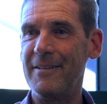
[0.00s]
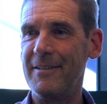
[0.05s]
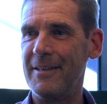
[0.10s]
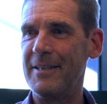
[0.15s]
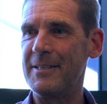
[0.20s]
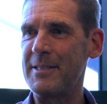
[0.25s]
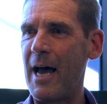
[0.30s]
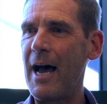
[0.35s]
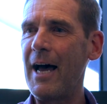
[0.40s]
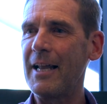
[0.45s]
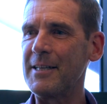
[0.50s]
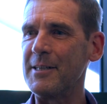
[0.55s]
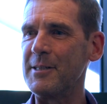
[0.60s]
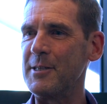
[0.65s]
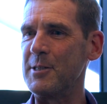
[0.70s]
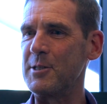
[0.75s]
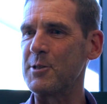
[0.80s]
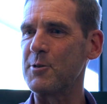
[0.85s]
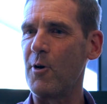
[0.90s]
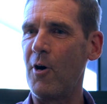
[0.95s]
it's hard to
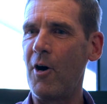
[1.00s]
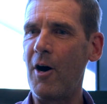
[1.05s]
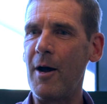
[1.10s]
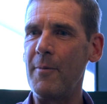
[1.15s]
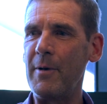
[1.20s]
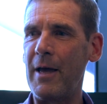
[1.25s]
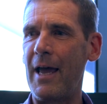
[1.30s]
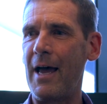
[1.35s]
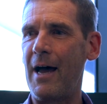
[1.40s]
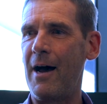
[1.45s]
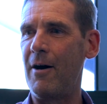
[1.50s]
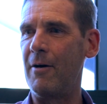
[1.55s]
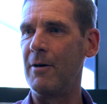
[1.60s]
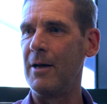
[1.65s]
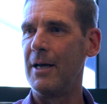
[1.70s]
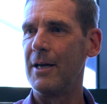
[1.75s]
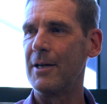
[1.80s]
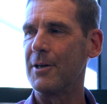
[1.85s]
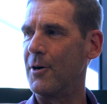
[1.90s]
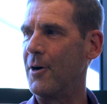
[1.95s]
describe how
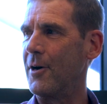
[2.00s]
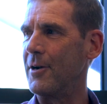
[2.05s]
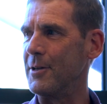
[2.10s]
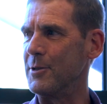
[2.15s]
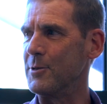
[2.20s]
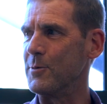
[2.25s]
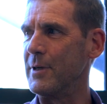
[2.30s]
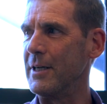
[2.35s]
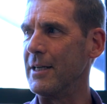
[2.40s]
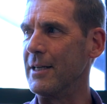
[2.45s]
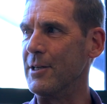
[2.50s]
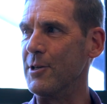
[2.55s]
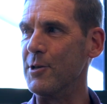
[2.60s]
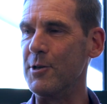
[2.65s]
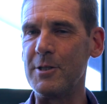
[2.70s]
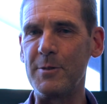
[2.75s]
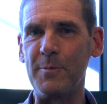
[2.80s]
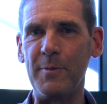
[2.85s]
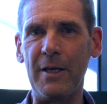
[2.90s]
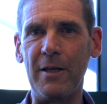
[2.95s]
God has really
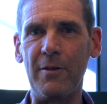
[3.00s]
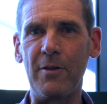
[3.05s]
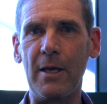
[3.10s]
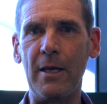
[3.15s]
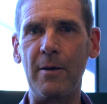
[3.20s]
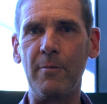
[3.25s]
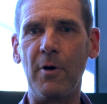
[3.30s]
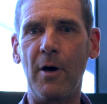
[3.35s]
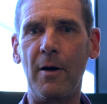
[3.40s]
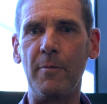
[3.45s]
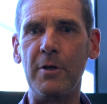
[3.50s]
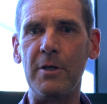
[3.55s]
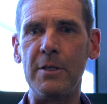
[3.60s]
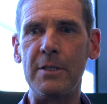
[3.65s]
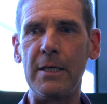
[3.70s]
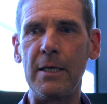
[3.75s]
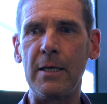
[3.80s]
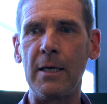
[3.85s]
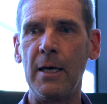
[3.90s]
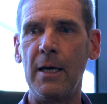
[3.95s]
used me in my
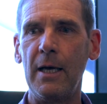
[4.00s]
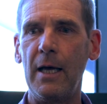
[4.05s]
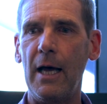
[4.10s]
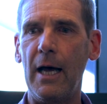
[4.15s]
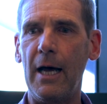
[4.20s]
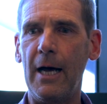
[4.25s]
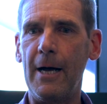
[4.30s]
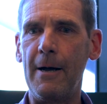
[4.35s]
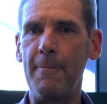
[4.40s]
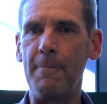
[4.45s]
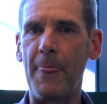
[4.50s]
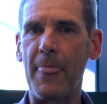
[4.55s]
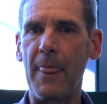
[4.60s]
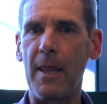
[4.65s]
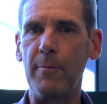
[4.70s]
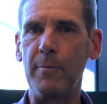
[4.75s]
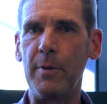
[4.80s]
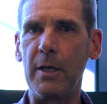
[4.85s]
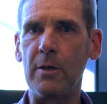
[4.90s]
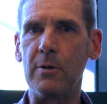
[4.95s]
music.
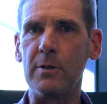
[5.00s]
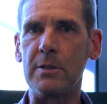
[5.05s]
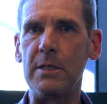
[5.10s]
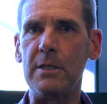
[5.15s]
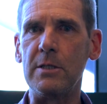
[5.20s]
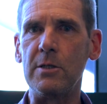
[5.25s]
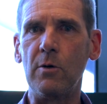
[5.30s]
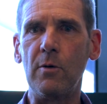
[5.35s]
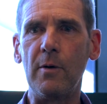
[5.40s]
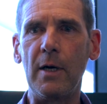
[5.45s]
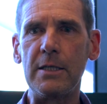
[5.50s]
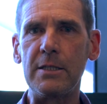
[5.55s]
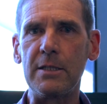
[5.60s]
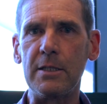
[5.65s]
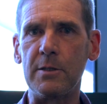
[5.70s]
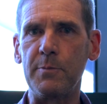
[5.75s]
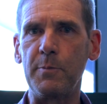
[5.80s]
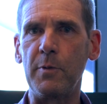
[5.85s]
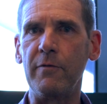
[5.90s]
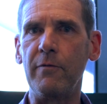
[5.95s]
Because he's always
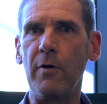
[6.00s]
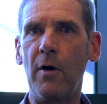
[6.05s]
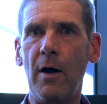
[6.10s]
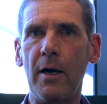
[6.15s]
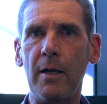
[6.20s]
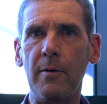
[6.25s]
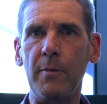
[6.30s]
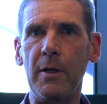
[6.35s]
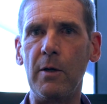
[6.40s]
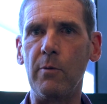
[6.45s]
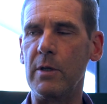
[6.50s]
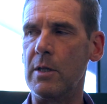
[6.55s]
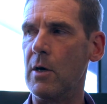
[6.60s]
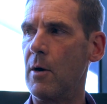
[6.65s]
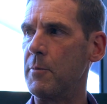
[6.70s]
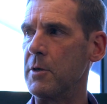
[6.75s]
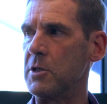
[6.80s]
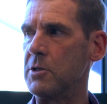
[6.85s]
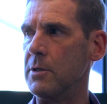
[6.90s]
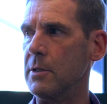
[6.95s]
just provided me with
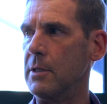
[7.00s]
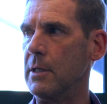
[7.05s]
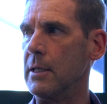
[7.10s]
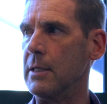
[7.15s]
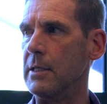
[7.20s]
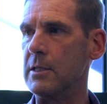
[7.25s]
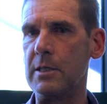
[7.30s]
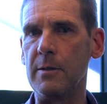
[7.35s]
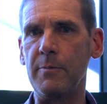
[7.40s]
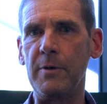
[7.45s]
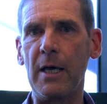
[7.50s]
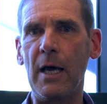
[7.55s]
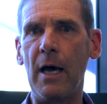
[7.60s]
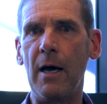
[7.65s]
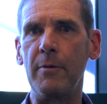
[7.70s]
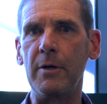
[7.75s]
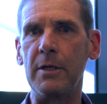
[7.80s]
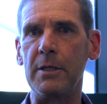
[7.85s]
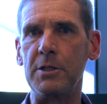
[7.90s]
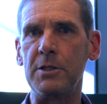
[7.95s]
opportunities to be
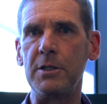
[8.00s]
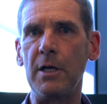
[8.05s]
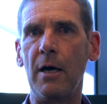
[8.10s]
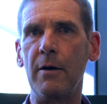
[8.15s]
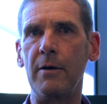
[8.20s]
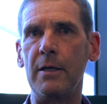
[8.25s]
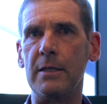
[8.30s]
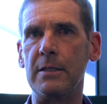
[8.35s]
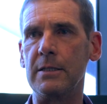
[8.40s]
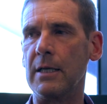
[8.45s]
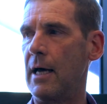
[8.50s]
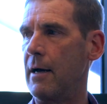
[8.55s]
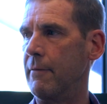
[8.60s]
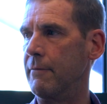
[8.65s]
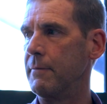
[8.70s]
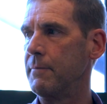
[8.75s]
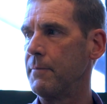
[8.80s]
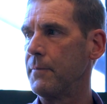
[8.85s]
able to show his love.